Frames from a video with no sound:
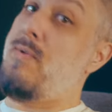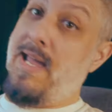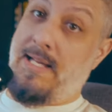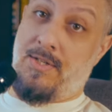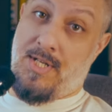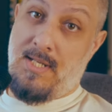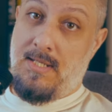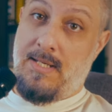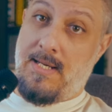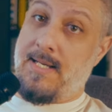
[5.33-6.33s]

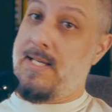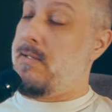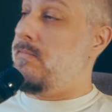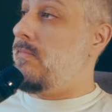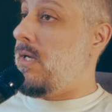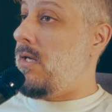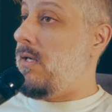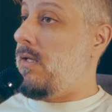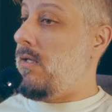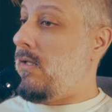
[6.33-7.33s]
aging. I am
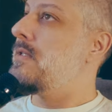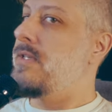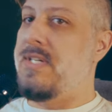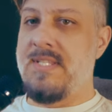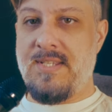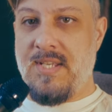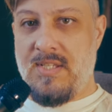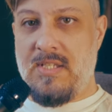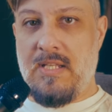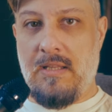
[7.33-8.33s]

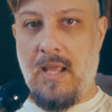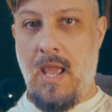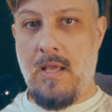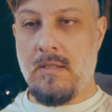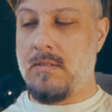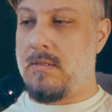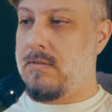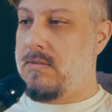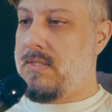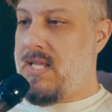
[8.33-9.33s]
consistently
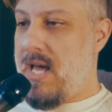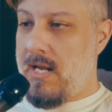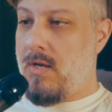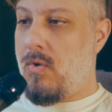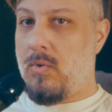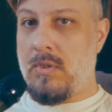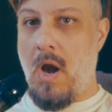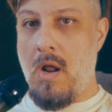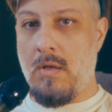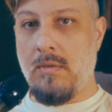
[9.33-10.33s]
getting
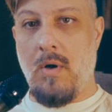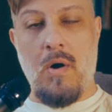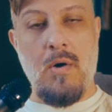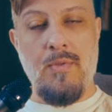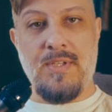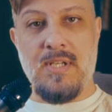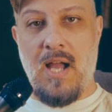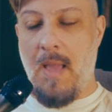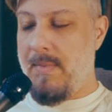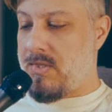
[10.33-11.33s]
older all the
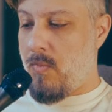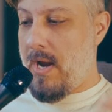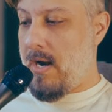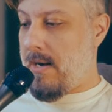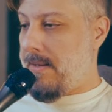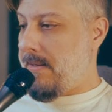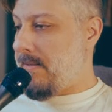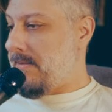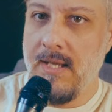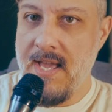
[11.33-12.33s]
time. It's weird.
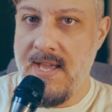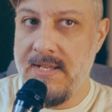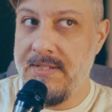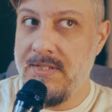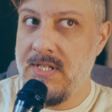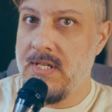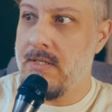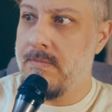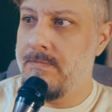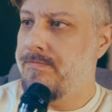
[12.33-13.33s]

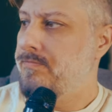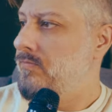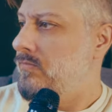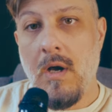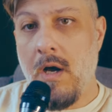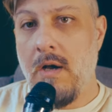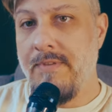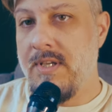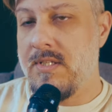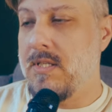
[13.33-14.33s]
And
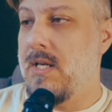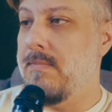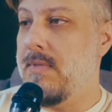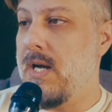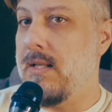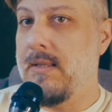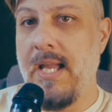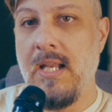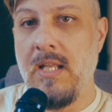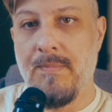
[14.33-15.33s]
obviously, I'm not
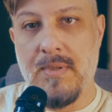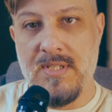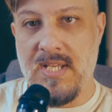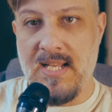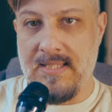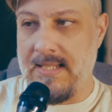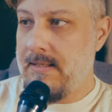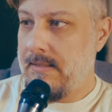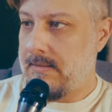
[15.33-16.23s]
lady presenting,